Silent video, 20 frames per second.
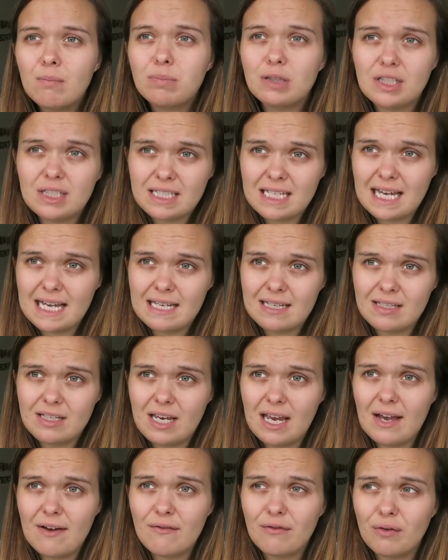blood tests
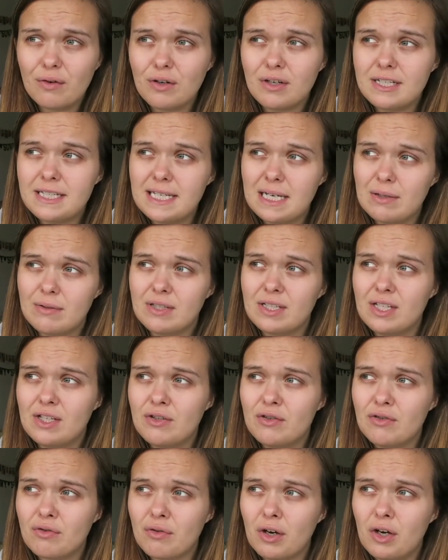yet for Down
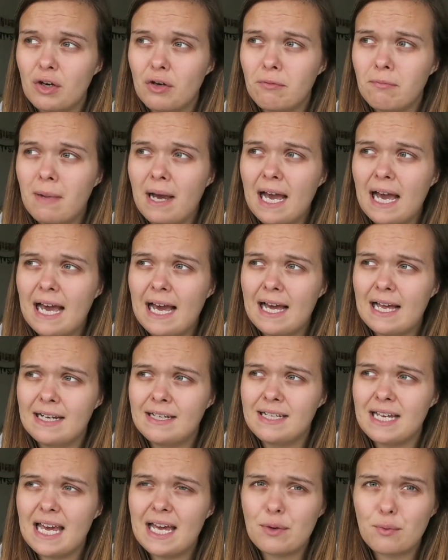syndrome
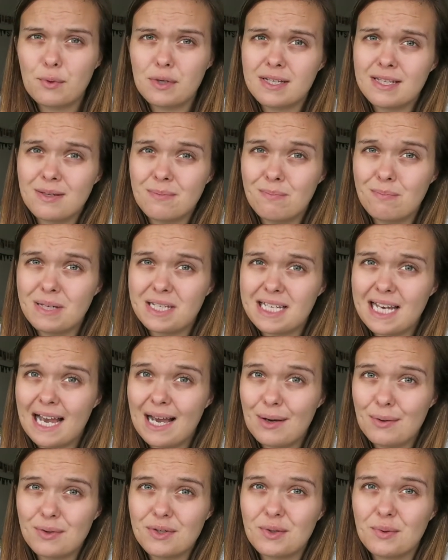and Edwards and
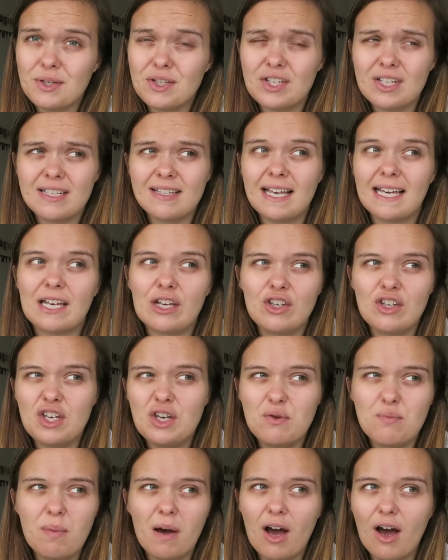Patau's, which is, like, a new
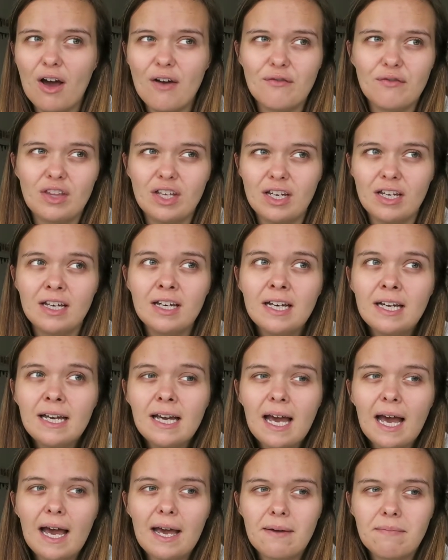part of the
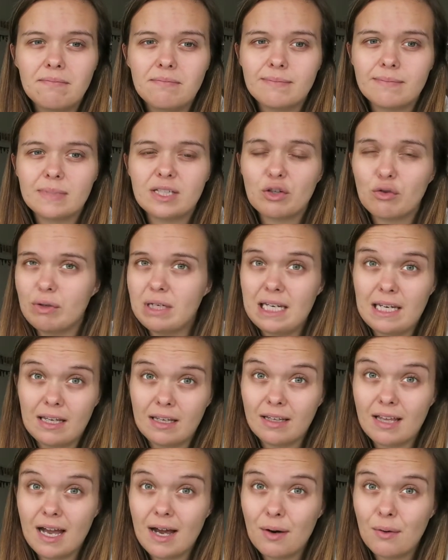um,
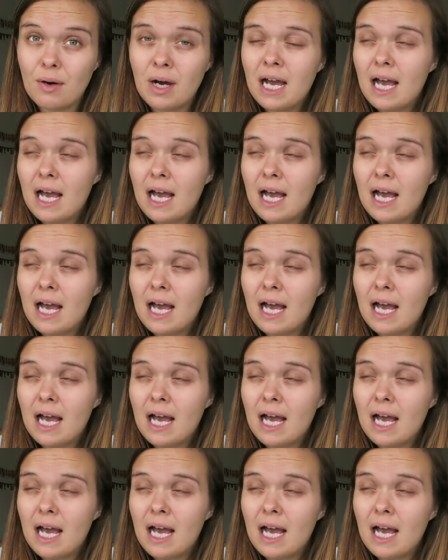screening now.